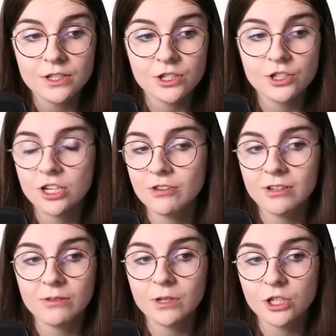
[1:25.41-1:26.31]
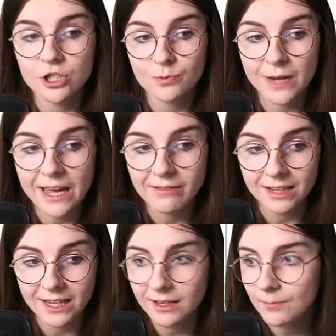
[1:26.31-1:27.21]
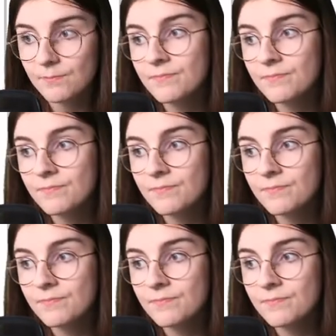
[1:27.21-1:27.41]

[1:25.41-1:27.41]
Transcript: and just generally what it should behave like.